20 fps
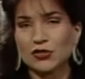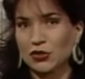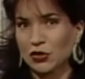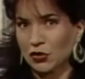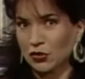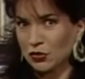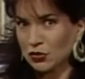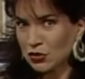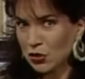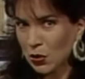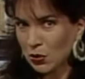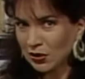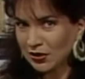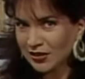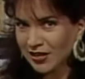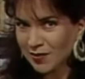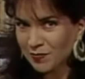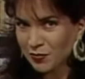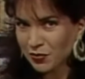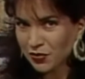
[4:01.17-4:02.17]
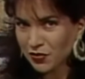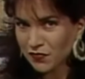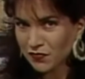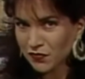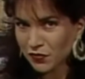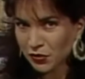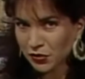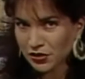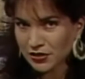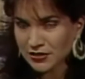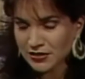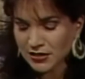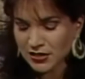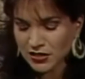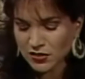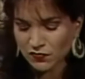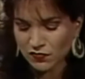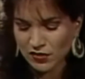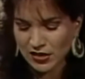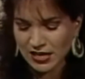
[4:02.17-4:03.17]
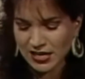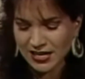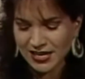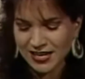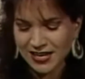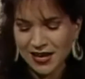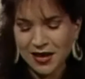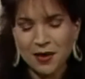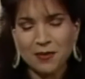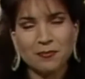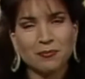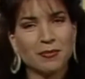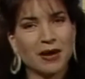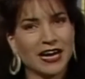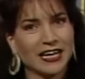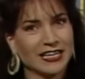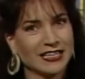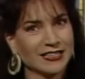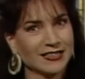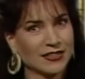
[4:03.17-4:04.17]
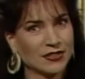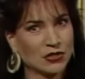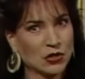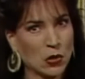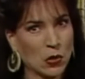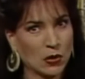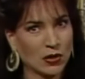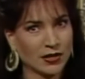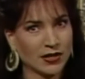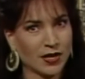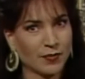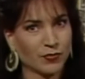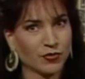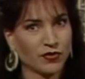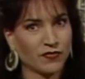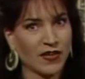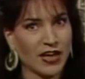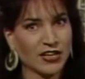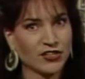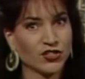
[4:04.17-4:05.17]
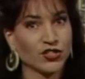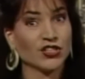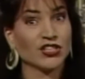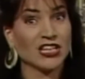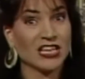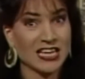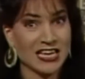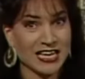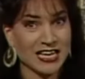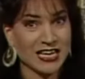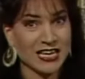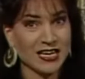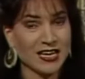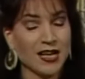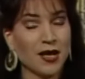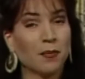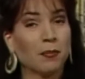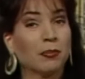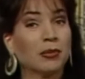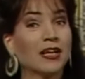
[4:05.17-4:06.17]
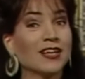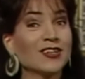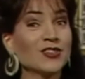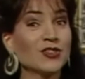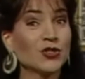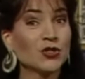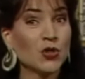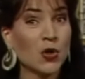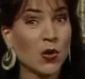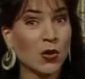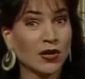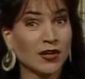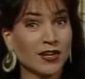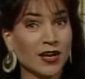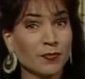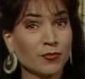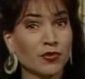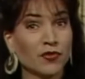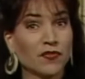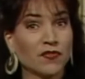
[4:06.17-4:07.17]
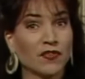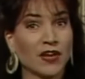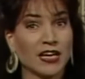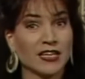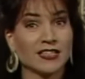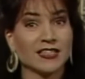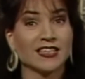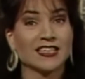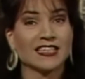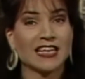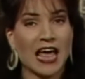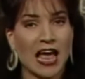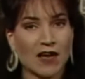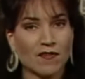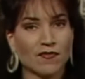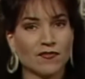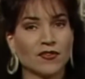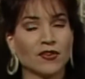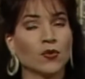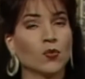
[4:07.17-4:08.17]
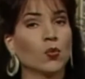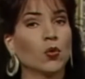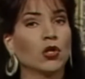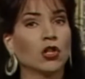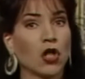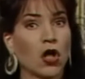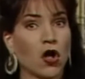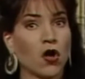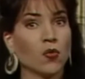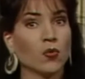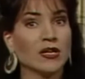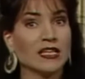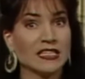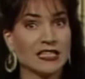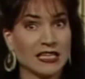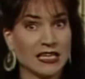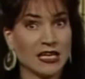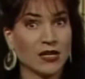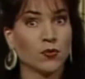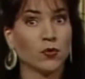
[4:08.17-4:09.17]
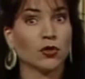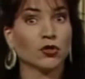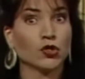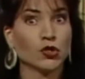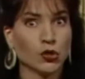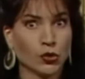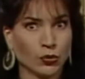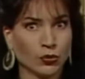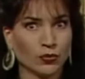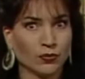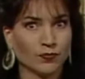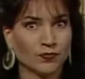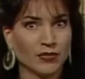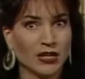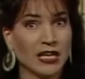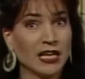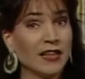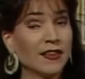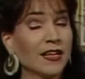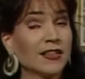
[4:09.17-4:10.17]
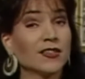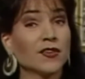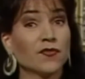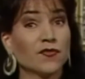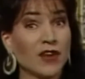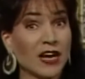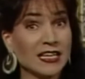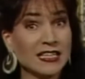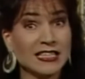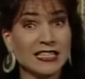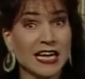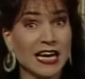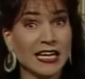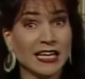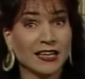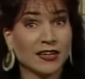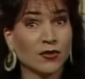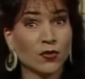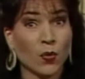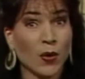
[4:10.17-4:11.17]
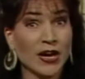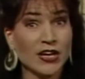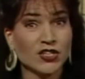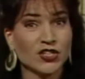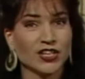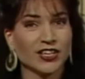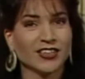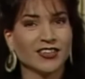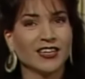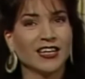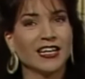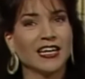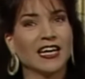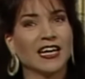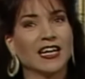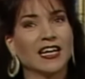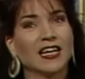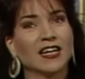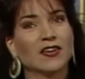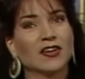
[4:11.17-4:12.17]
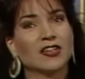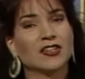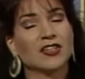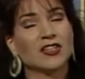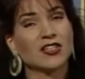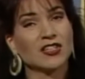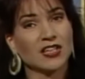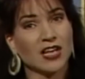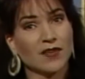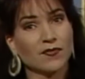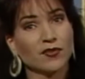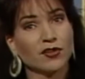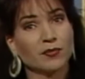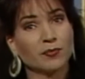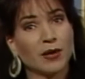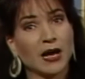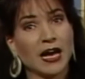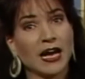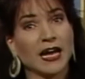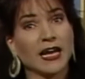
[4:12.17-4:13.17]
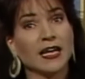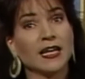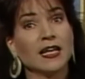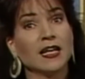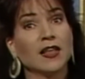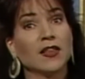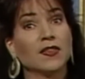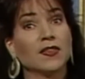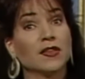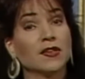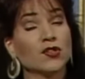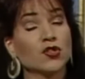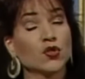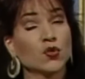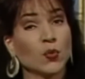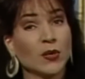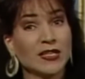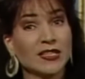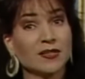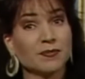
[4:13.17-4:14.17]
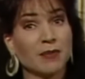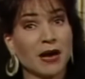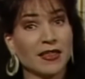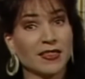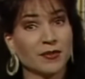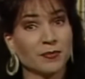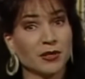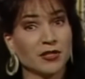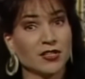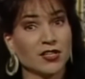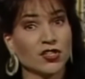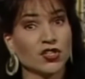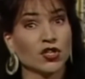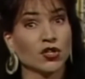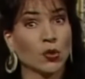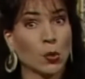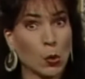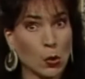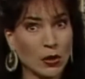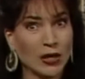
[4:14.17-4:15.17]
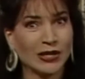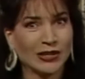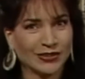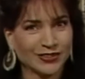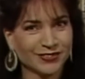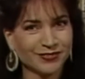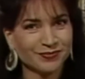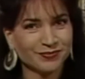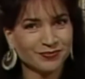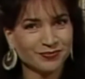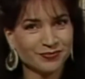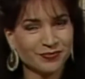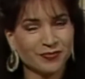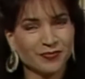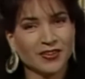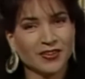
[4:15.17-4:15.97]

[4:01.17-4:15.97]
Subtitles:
The total number of vertices, V, minus the total number of edges, E, plus the total number of faces, F, will always equal 2. That's a fascinating equation discovered by the Swiss mathematician Euler